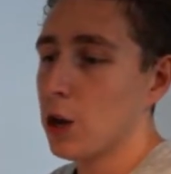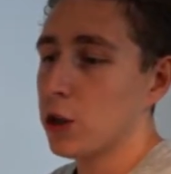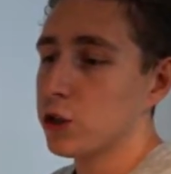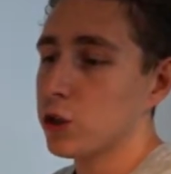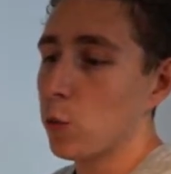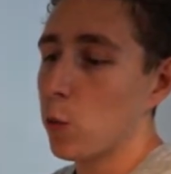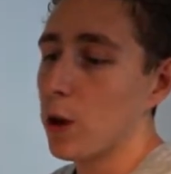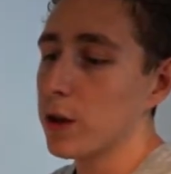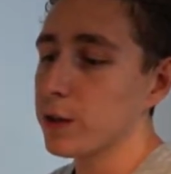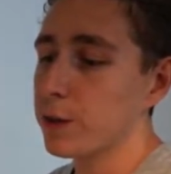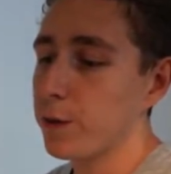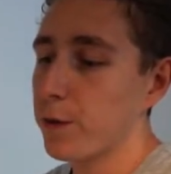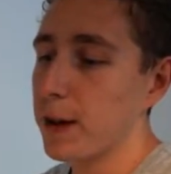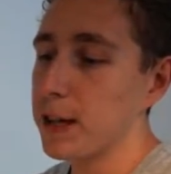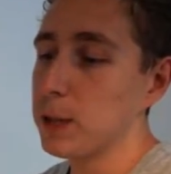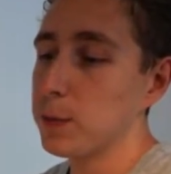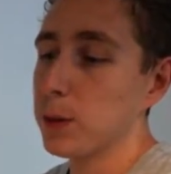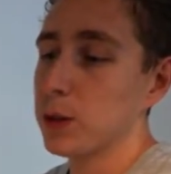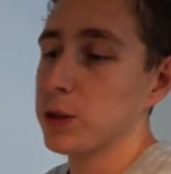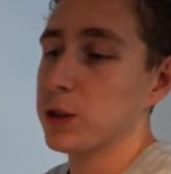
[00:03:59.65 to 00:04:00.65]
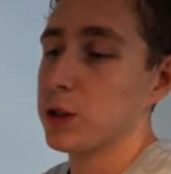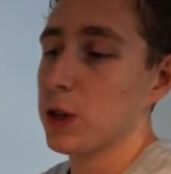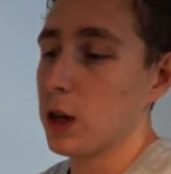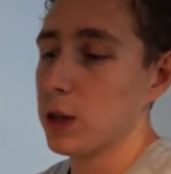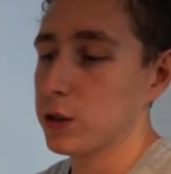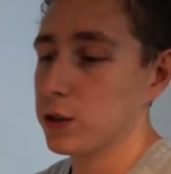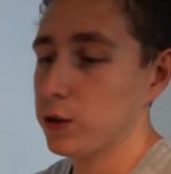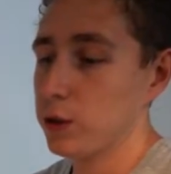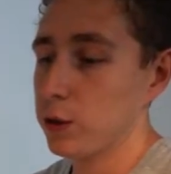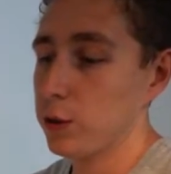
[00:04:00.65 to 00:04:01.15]
So once Facebook
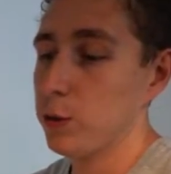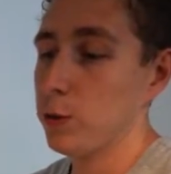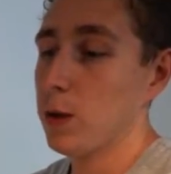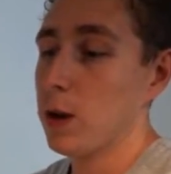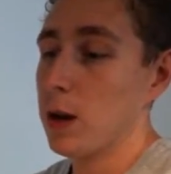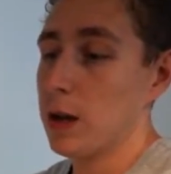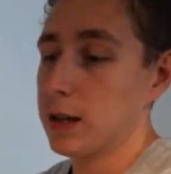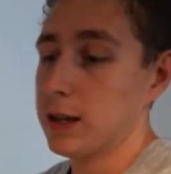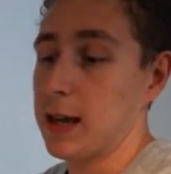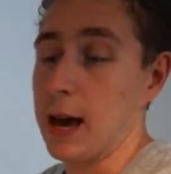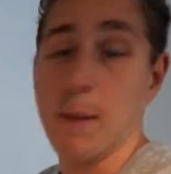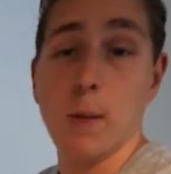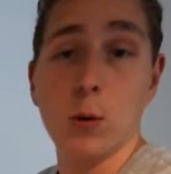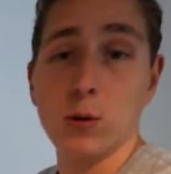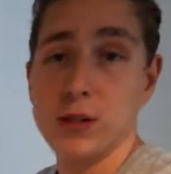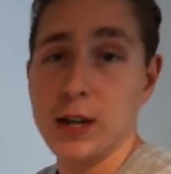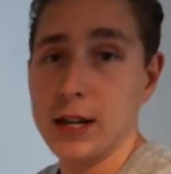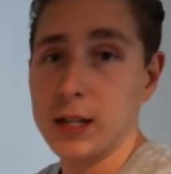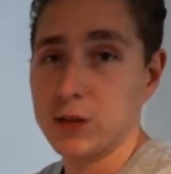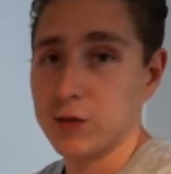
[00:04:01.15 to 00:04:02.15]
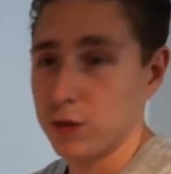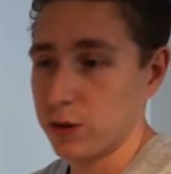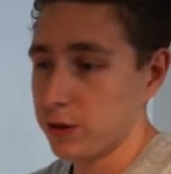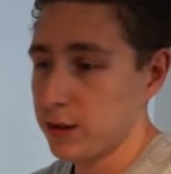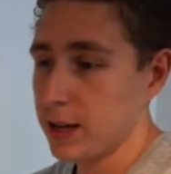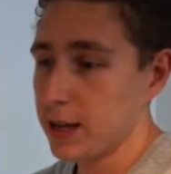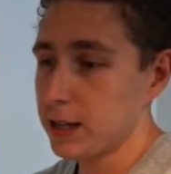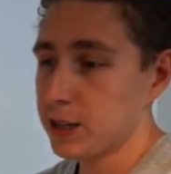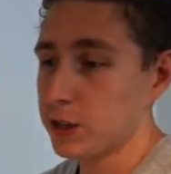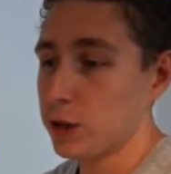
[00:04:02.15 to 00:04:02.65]
starts to get more data on
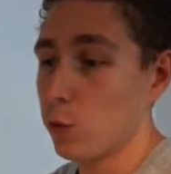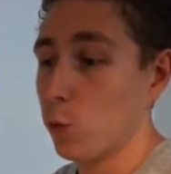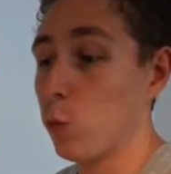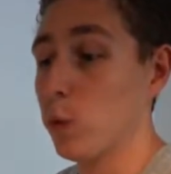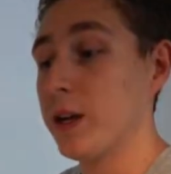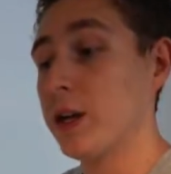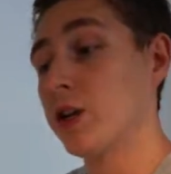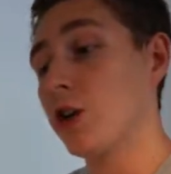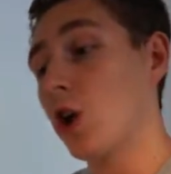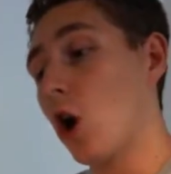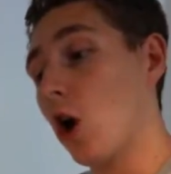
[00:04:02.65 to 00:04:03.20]
this, we can